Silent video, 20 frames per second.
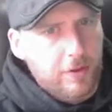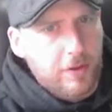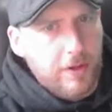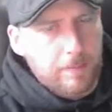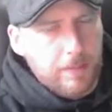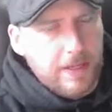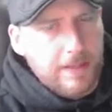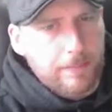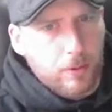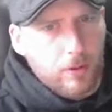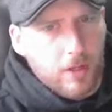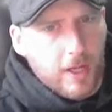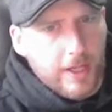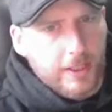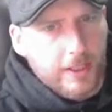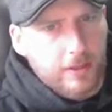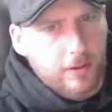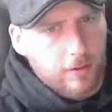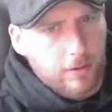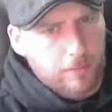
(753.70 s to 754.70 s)
People
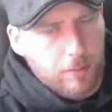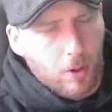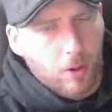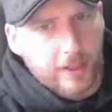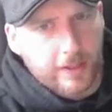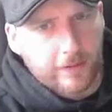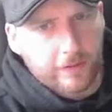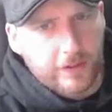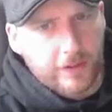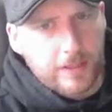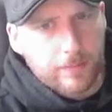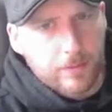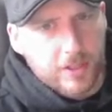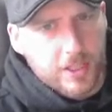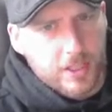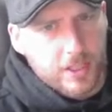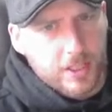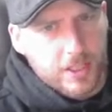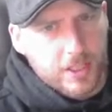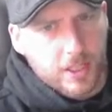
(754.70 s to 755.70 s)
like Polyphemus
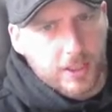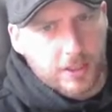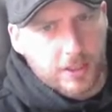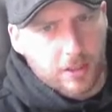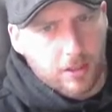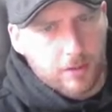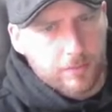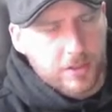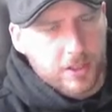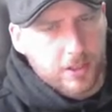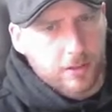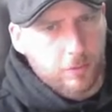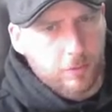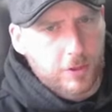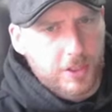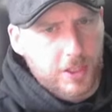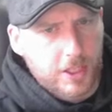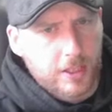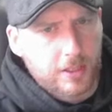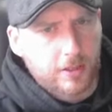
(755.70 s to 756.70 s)
the Cyclops that we'll
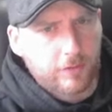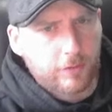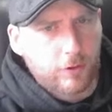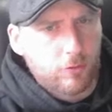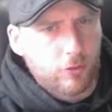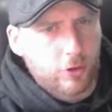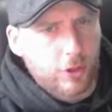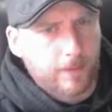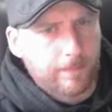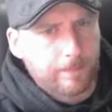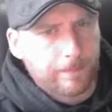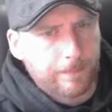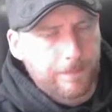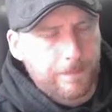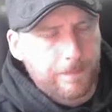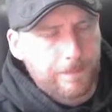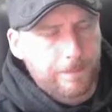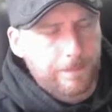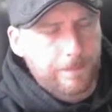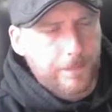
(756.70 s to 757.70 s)
see in the future.
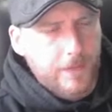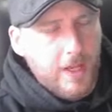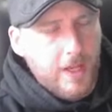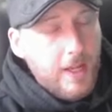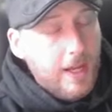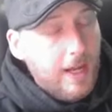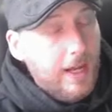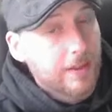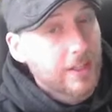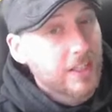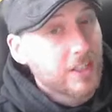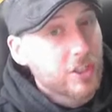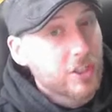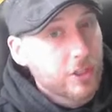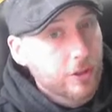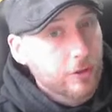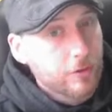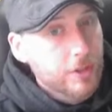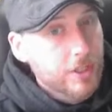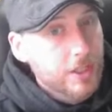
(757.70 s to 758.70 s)
And then
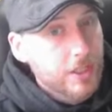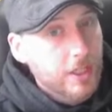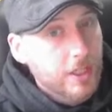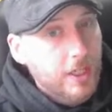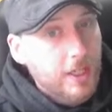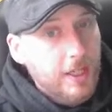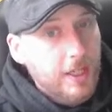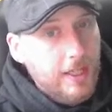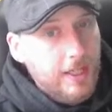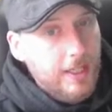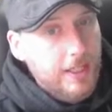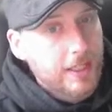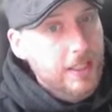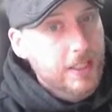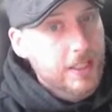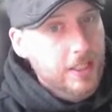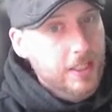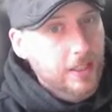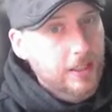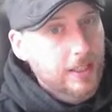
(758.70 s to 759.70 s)
Zeus,
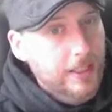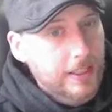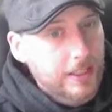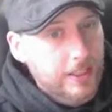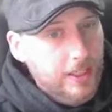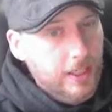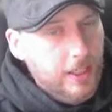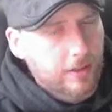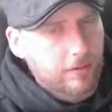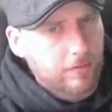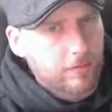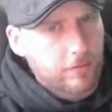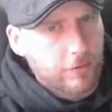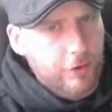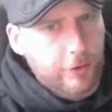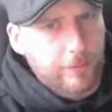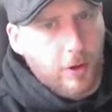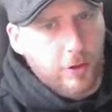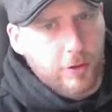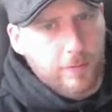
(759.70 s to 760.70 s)
he's the leader,
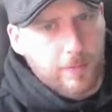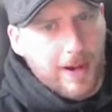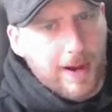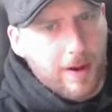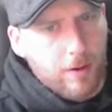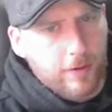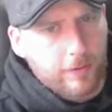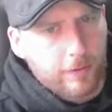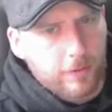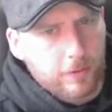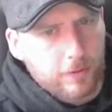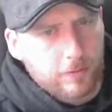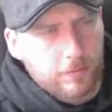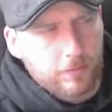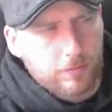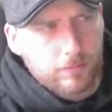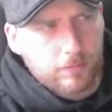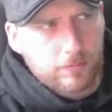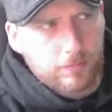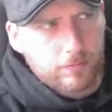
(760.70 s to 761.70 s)
the most powerful,
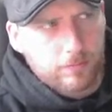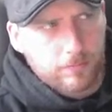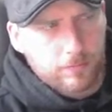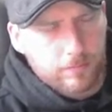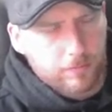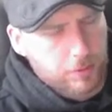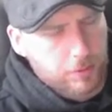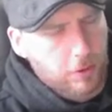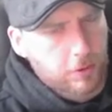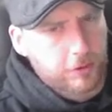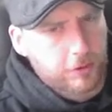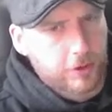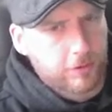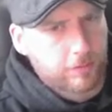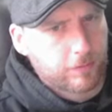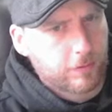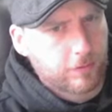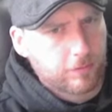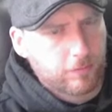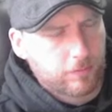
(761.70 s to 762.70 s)
pulled the
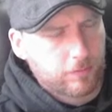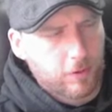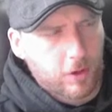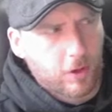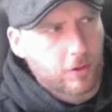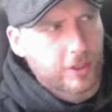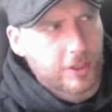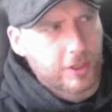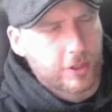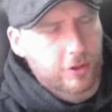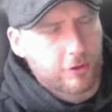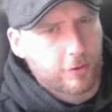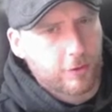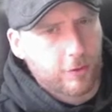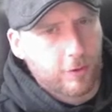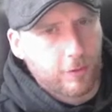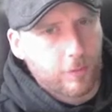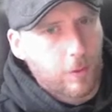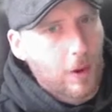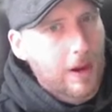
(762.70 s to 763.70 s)
longest
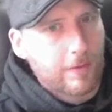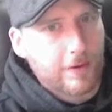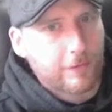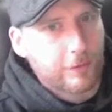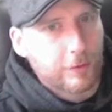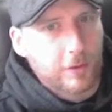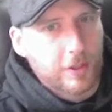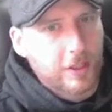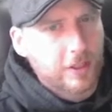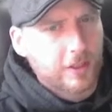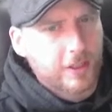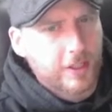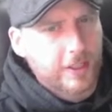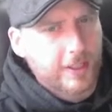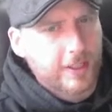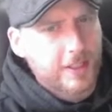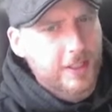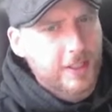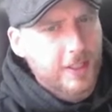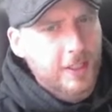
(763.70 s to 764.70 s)
straw, however you want to look at
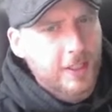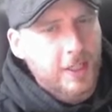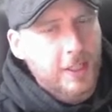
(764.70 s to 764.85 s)
it.